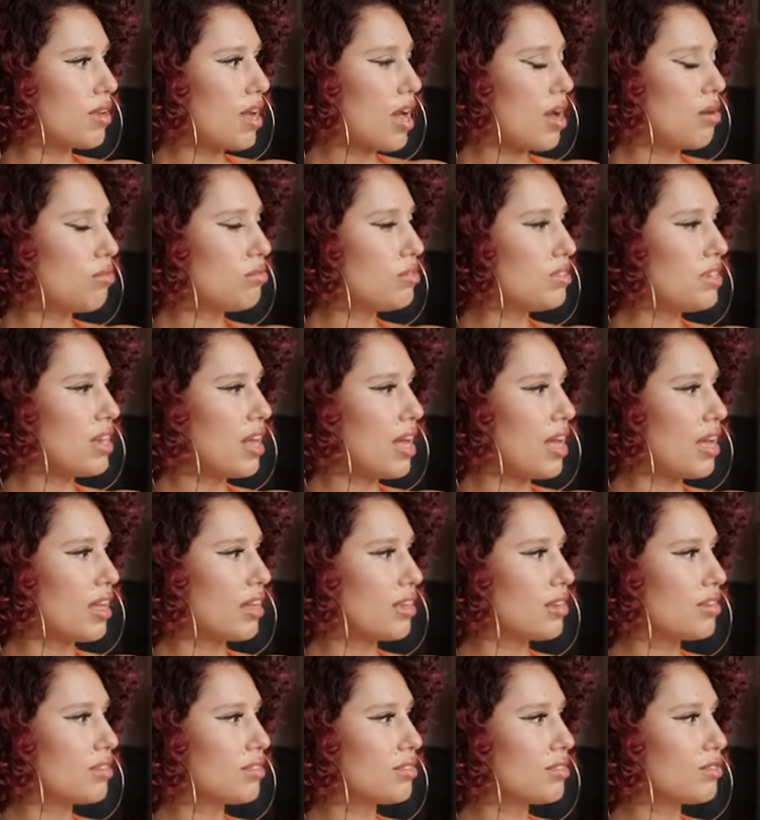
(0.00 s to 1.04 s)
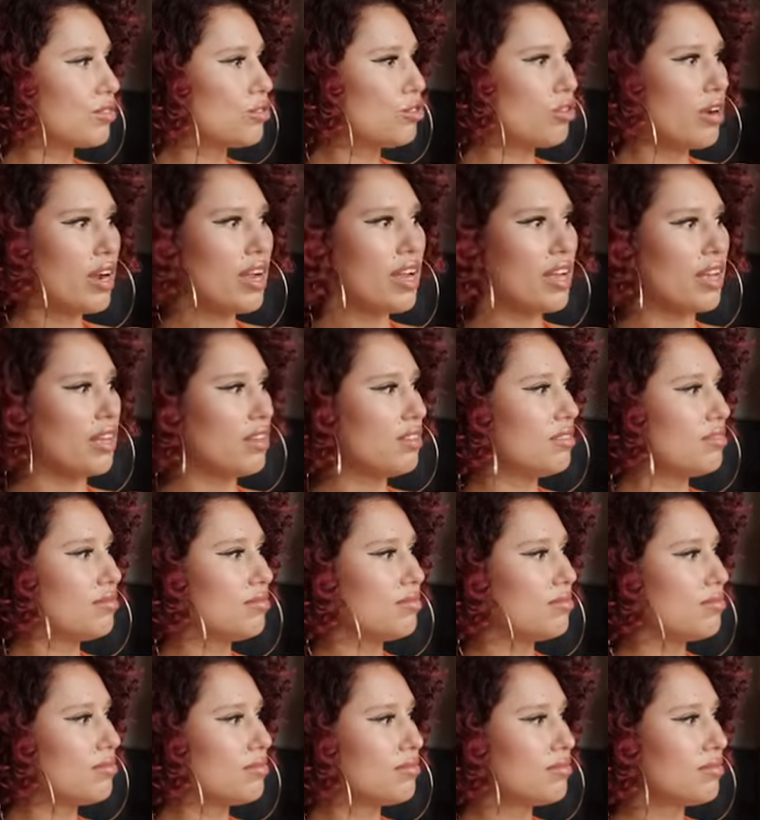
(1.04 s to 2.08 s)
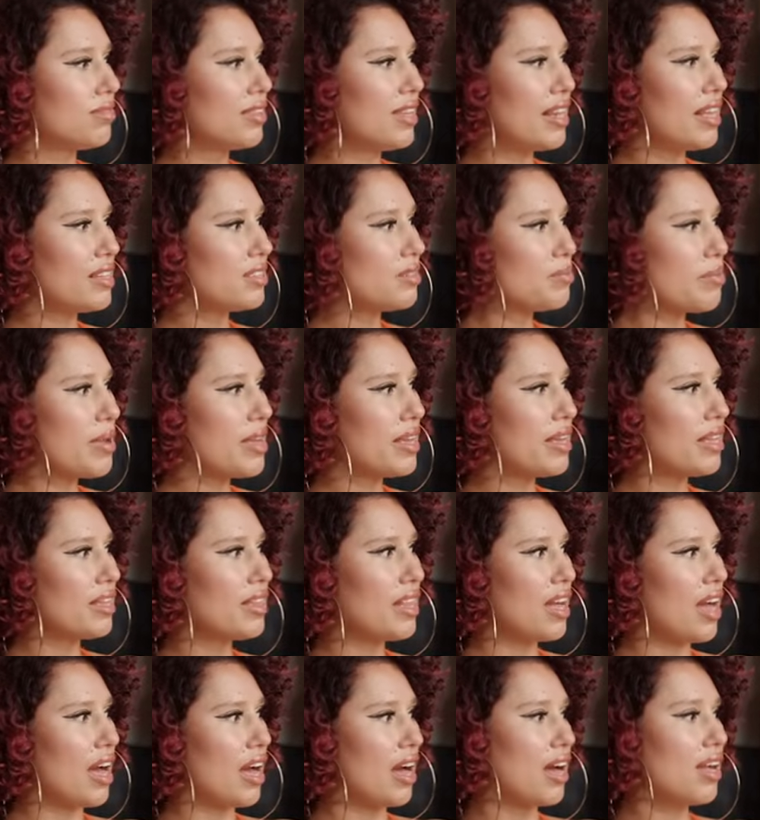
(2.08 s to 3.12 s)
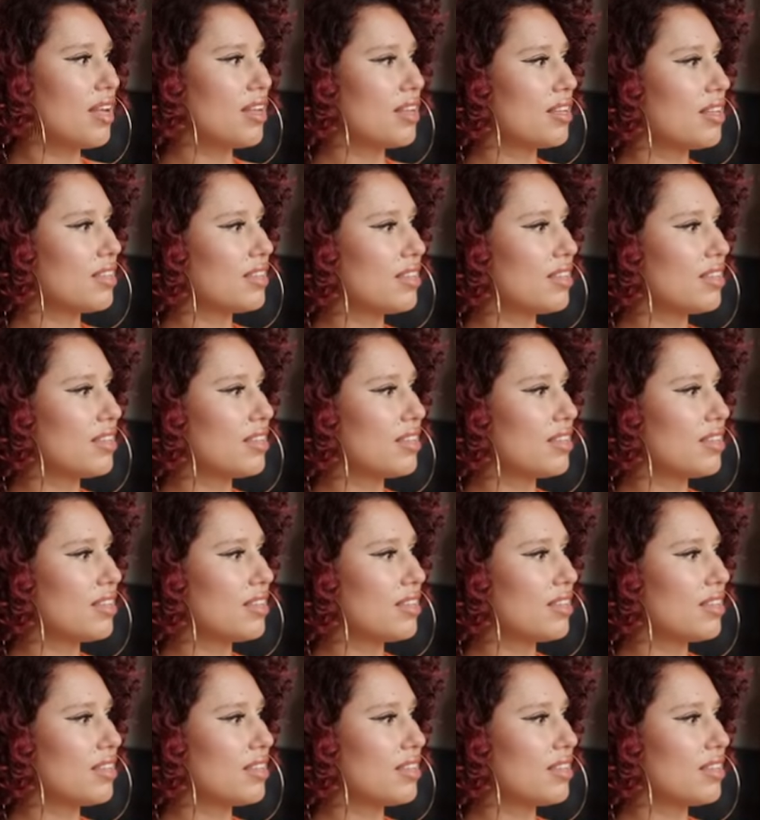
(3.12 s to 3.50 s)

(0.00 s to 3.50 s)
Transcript: I was like, great, let's make it that.